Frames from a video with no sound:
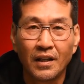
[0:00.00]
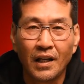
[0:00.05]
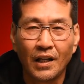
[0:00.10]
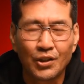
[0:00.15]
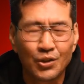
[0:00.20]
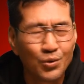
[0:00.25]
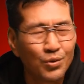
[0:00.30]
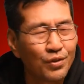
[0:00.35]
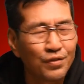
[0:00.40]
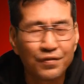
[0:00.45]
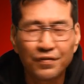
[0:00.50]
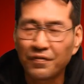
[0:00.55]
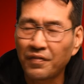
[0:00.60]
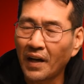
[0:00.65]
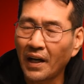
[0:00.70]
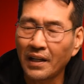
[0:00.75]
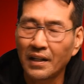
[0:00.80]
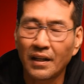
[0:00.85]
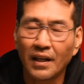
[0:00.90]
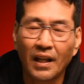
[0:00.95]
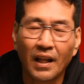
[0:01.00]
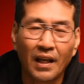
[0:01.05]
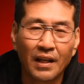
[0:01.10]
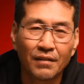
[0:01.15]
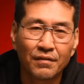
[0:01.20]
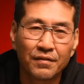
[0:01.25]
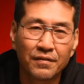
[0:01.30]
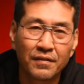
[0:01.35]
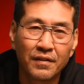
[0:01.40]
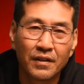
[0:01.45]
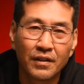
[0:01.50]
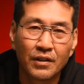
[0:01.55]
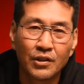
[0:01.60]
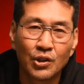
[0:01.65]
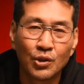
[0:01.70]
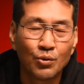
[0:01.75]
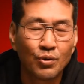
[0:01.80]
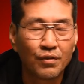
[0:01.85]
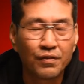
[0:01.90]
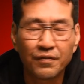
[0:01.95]
and you will find life.
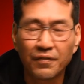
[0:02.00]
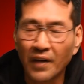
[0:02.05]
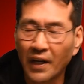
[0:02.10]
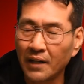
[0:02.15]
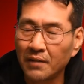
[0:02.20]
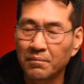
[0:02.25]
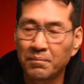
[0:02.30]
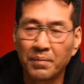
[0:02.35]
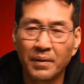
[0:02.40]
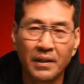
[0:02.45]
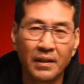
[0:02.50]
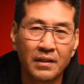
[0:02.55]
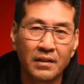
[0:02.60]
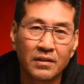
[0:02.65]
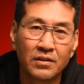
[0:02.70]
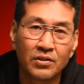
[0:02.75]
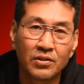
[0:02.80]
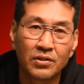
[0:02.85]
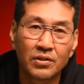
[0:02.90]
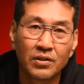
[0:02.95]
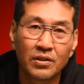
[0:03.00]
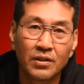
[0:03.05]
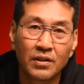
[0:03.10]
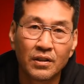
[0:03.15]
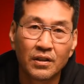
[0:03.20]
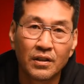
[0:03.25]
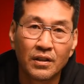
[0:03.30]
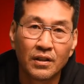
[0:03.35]
You will find peace.